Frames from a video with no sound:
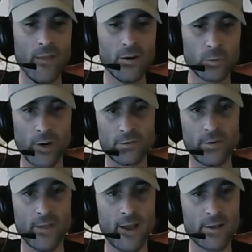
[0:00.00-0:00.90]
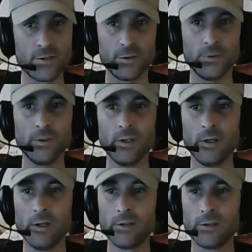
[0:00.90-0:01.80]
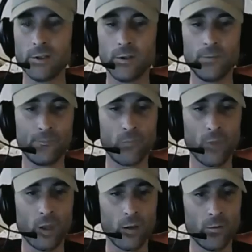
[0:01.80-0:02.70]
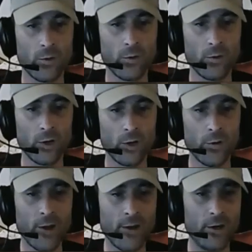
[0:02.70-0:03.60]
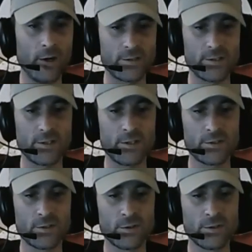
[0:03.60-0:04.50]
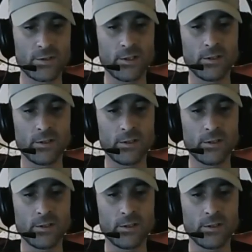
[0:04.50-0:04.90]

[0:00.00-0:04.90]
And there's workarounds for that too. So we're going to go down here because it's going to start